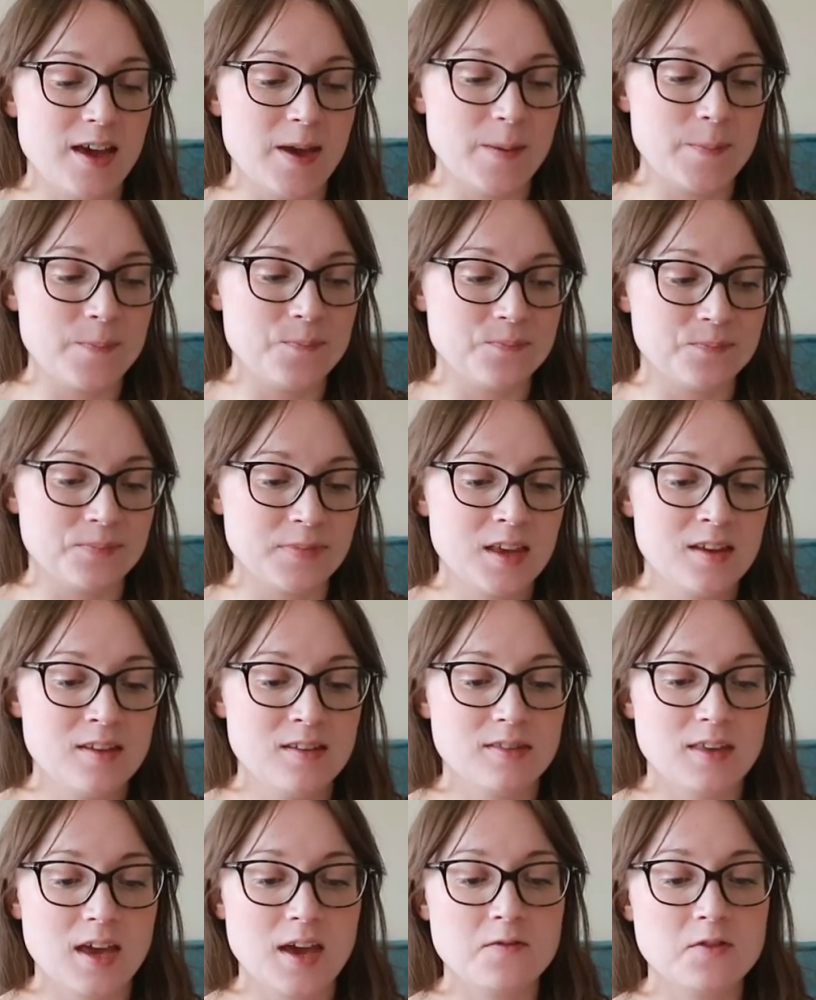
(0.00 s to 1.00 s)
Um,
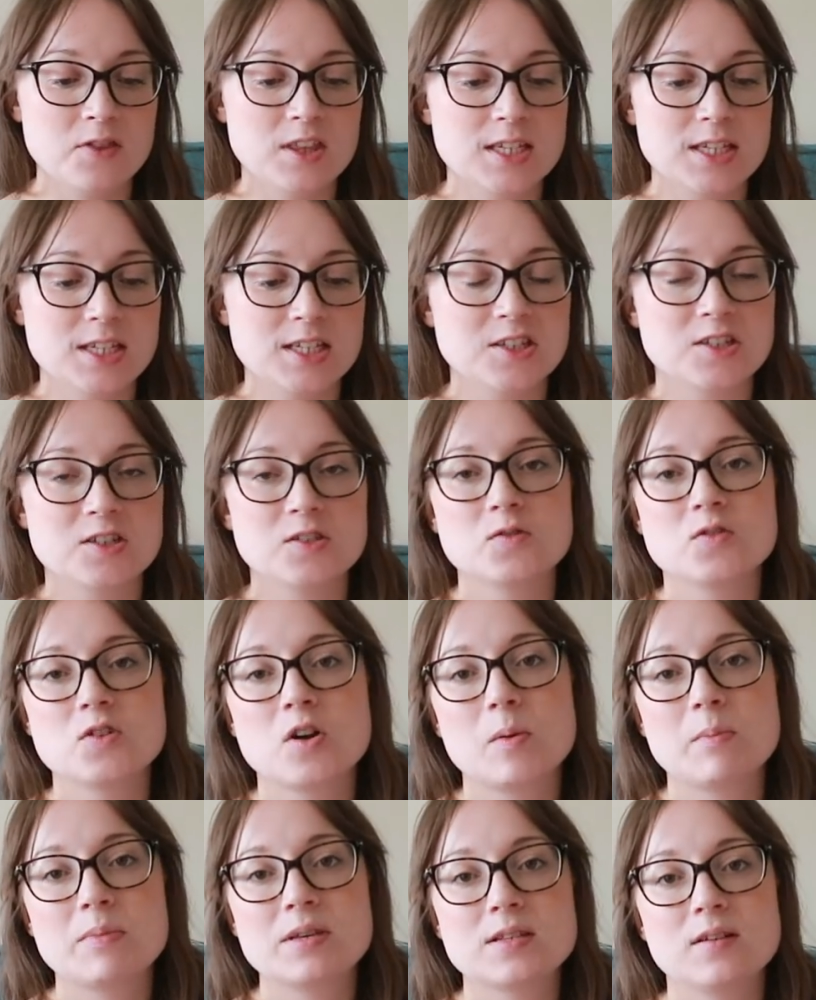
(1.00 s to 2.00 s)
they have all the digital
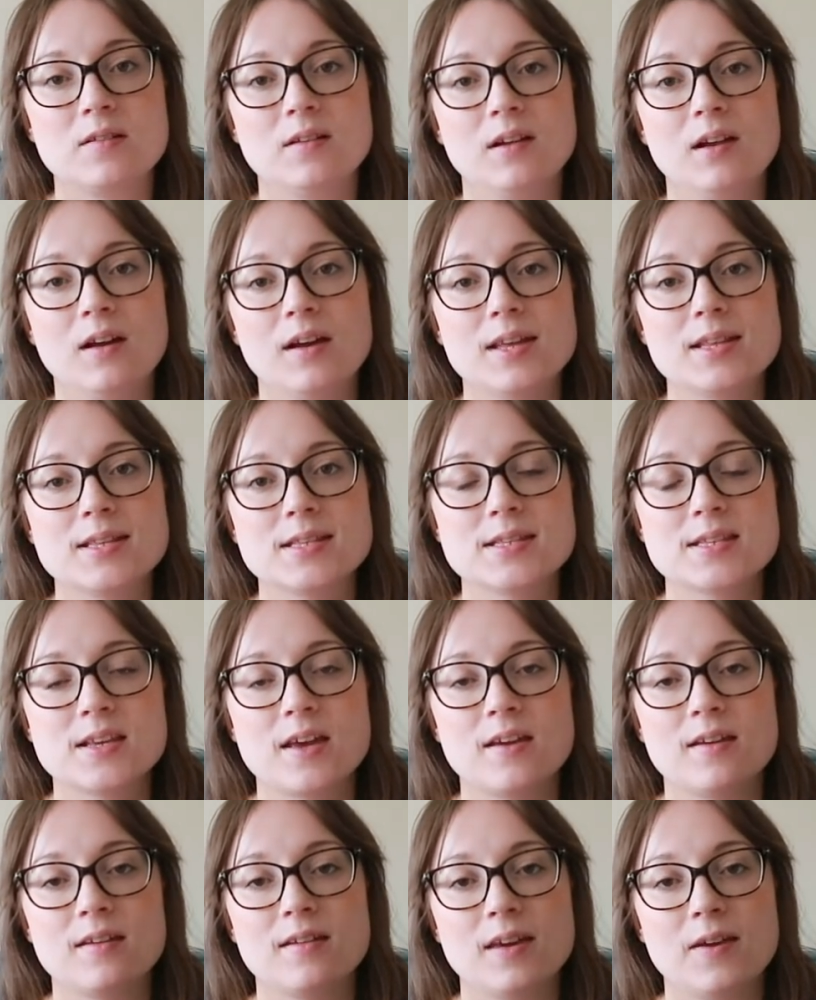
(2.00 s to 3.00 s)
copies online.
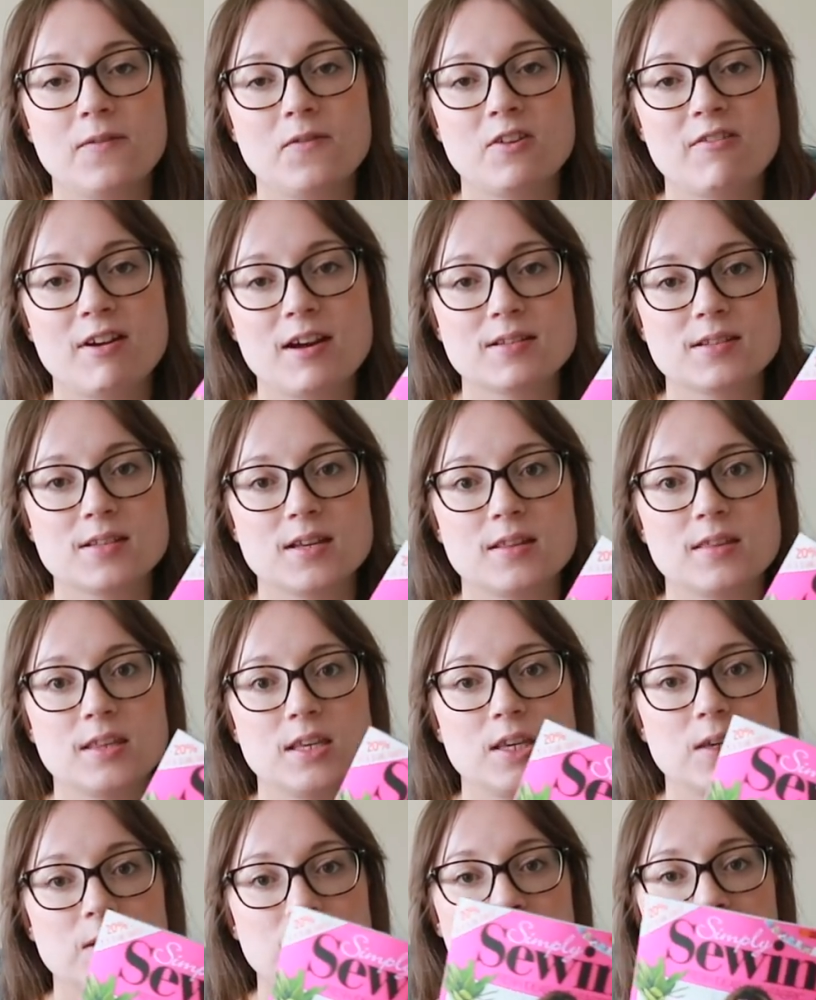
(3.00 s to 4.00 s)
So if you're outside
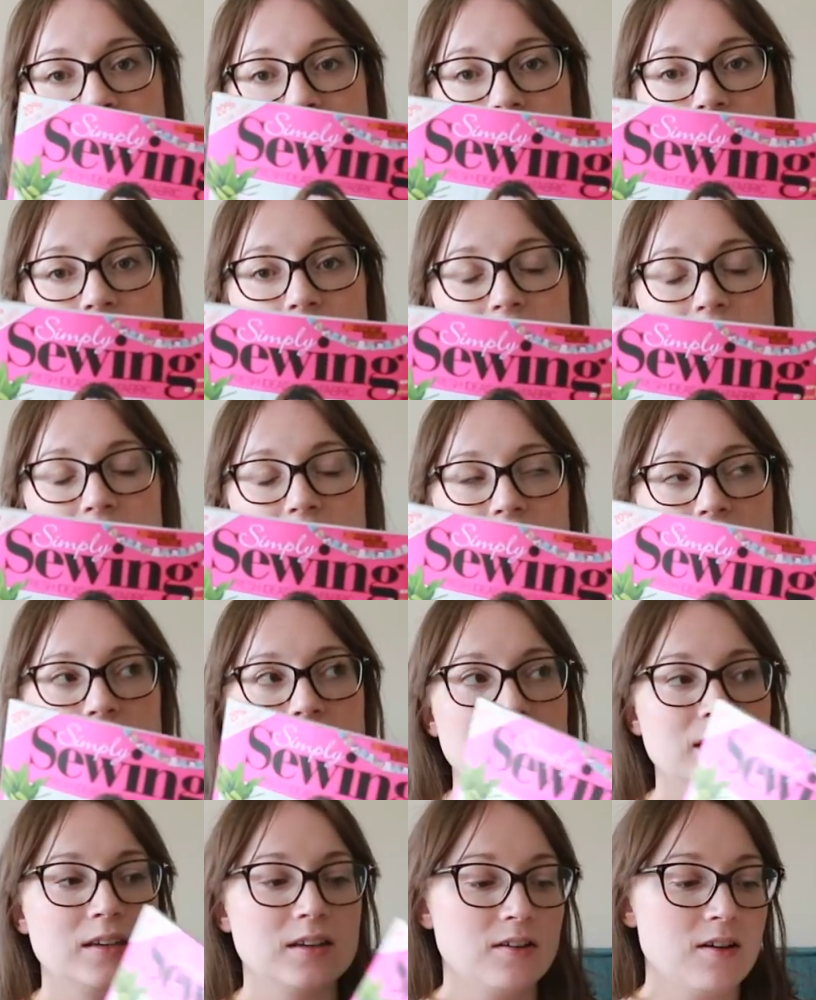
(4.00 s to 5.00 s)
the U K
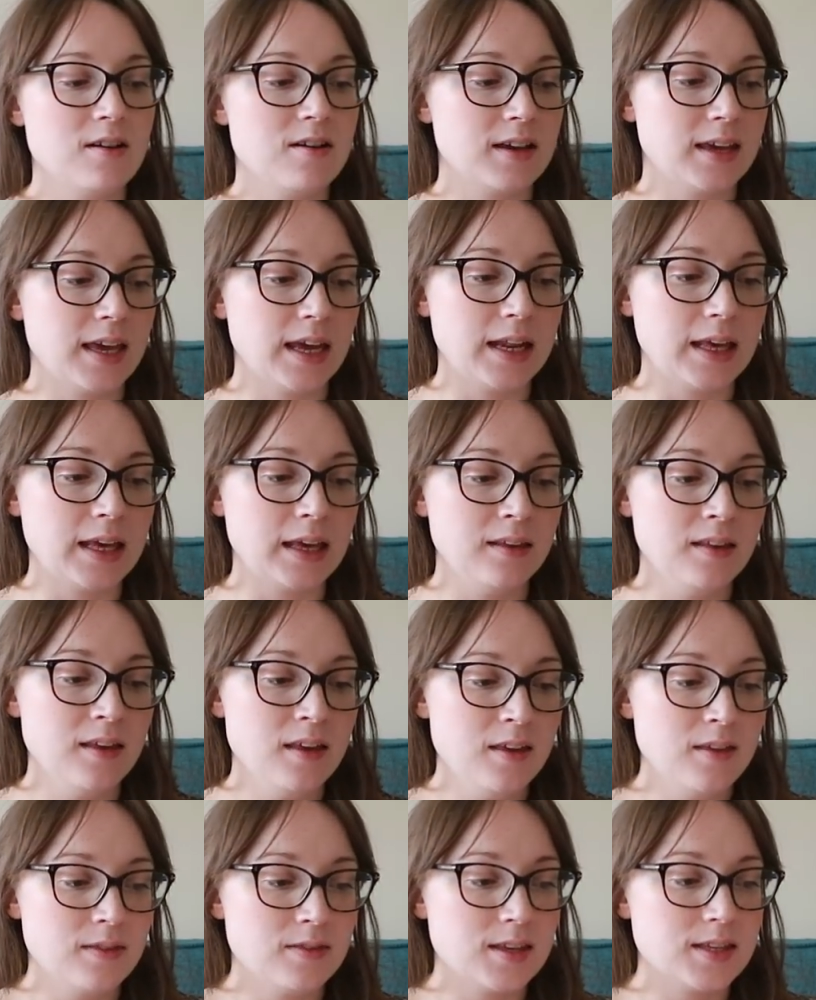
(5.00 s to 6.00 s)
and you can't get it,
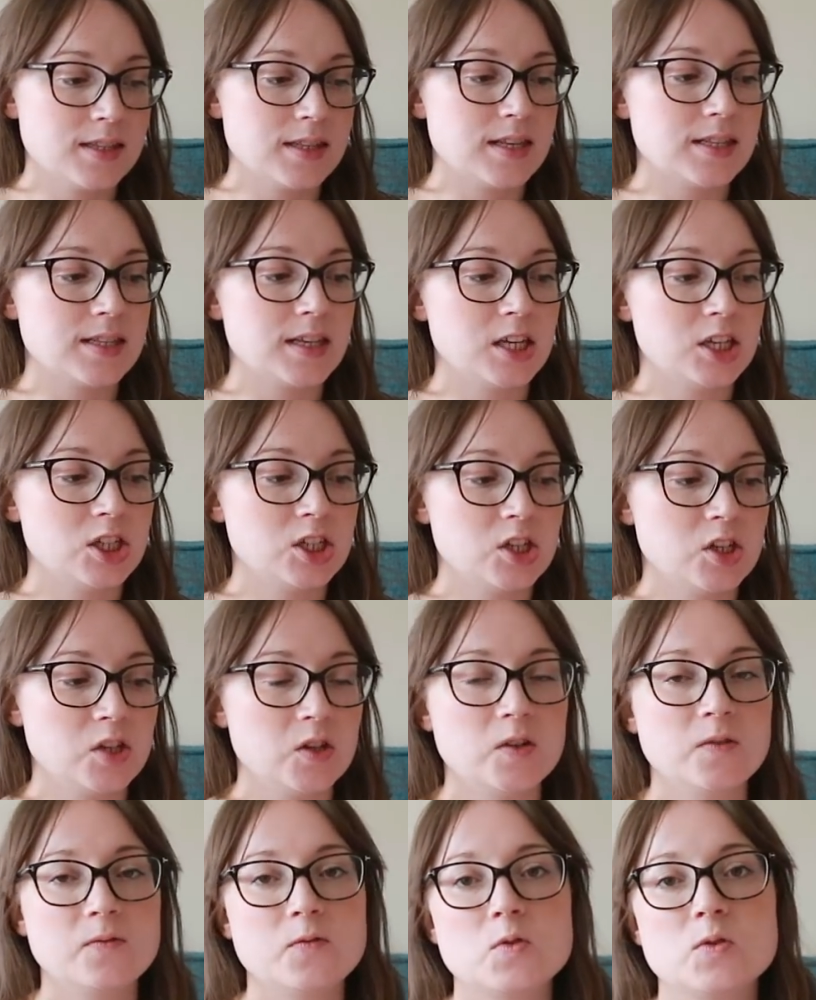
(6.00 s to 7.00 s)
this is
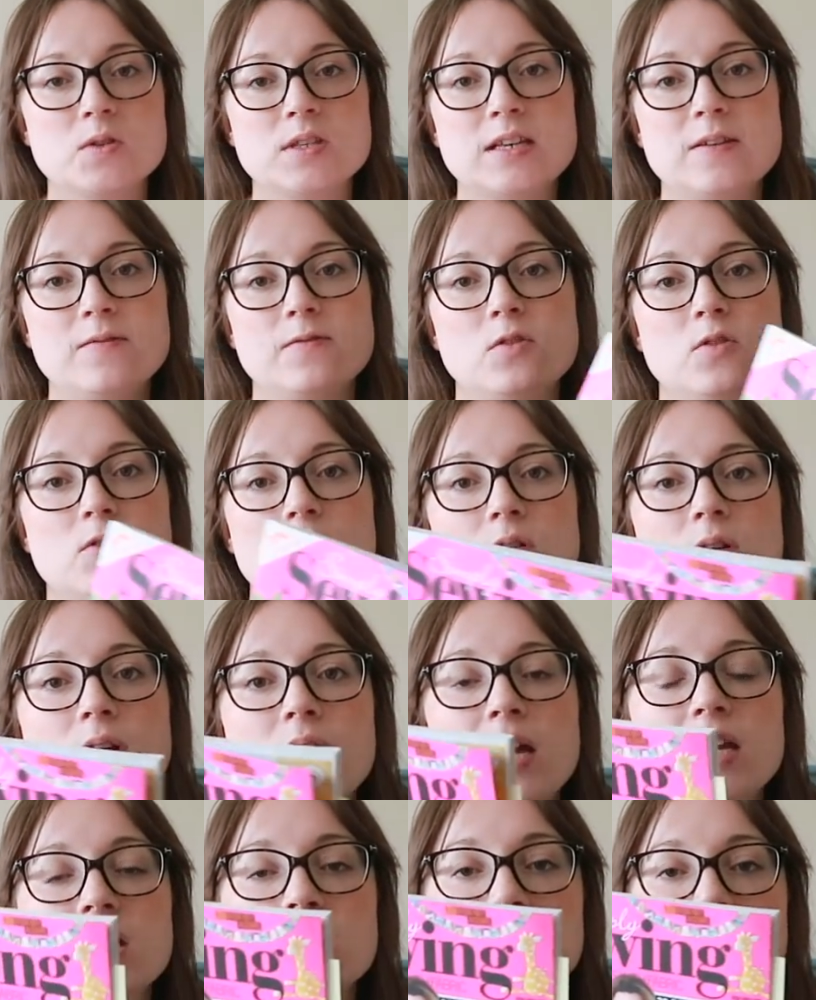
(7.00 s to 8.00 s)
issue forty-four,
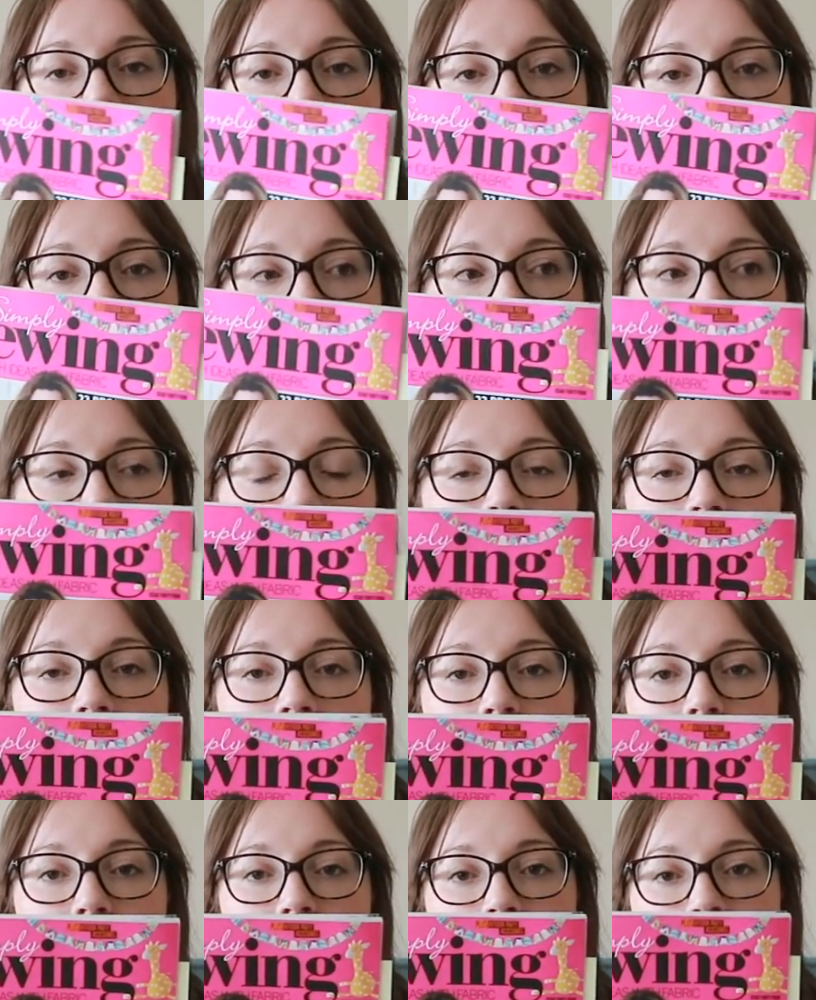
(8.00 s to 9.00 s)
and you'll find it in the
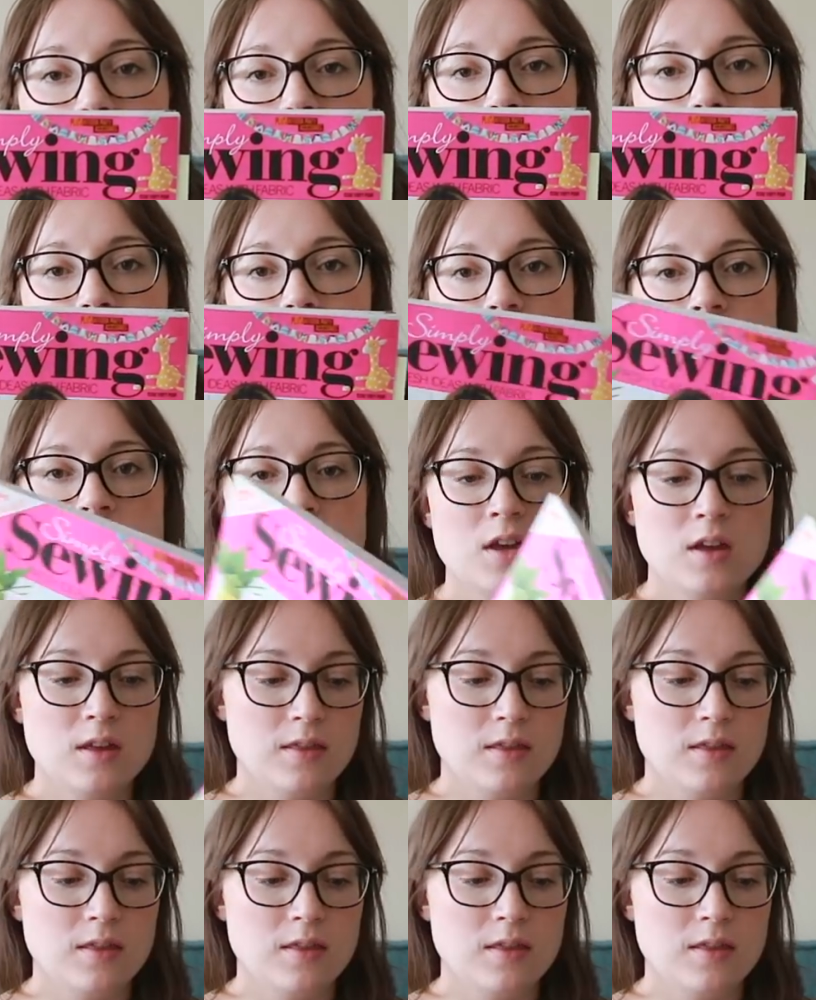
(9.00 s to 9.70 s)
Apple Store.